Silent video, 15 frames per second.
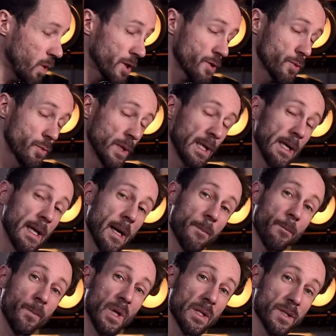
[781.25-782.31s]
what really
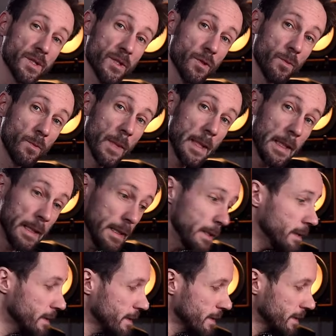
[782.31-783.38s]
appeals to me
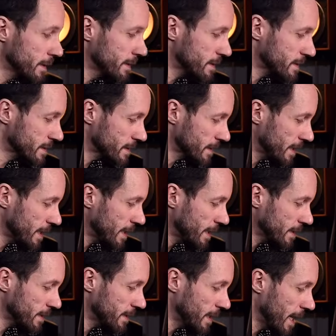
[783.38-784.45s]
that is
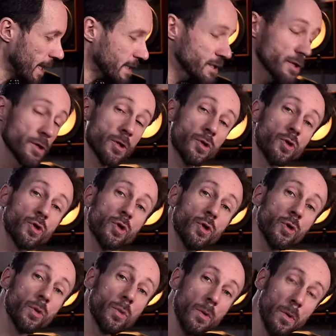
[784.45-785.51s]
that it has
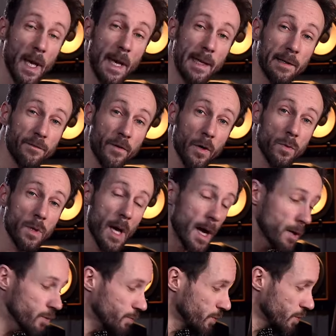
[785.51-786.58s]
two headphone
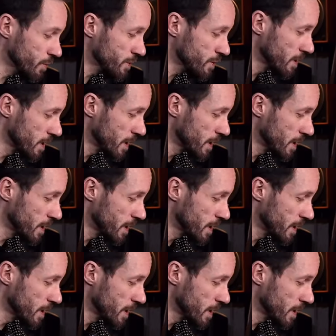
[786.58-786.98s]
outputs